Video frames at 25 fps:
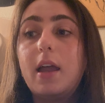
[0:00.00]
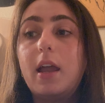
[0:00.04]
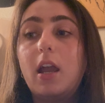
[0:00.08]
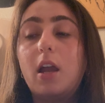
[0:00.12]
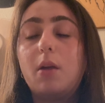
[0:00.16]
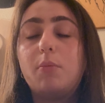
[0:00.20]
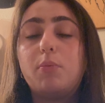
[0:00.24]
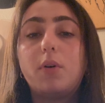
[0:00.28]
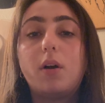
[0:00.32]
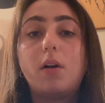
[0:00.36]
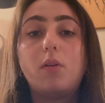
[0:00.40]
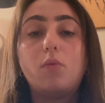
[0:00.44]

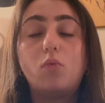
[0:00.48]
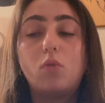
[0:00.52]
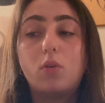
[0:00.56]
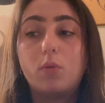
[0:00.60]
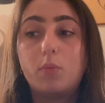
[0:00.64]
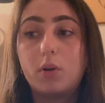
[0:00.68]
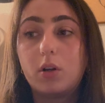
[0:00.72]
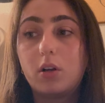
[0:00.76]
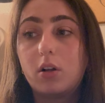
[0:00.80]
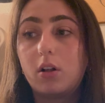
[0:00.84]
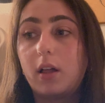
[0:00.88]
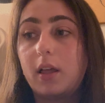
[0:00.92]
It brought
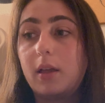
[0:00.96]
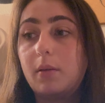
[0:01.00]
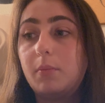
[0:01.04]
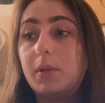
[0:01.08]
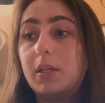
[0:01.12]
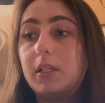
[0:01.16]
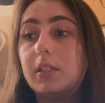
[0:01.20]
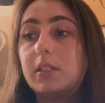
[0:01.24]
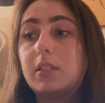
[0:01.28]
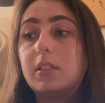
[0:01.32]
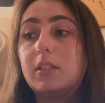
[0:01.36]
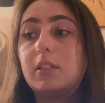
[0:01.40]
warmer
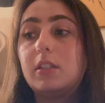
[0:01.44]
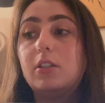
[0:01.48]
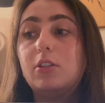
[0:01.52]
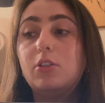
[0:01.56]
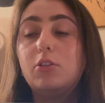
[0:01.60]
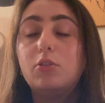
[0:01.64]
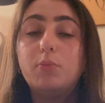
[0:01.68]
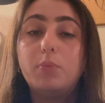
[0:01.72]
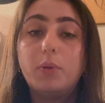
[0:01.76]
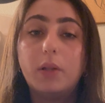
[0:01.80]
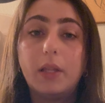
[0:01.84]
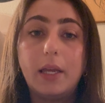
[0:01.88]
climates,
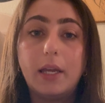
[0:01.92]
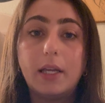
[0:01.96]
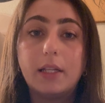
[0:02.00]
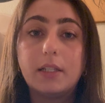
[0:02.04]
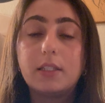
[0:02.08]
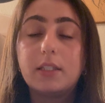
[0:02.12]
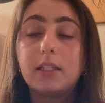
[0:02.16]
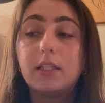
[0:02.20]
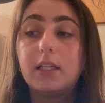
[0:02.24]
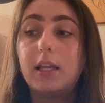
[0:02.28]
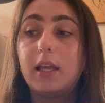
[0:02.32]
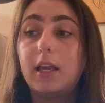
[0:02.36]
new
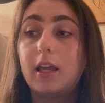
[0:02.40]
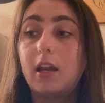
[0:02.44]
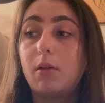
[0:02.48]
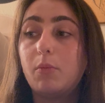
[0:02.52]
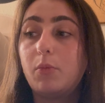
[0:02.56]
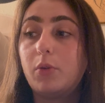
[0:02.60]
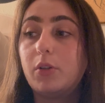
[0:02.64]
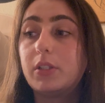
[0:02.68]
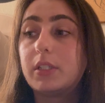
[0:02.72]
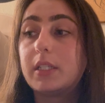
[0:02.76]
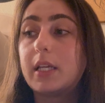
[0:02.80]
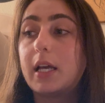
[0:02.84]
plants and
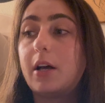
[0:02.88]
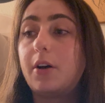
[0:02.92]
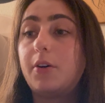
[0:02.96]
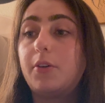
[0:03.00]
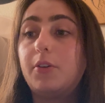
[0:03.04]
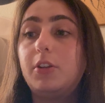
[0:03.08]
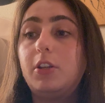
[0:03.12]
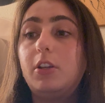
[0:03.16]
animals out.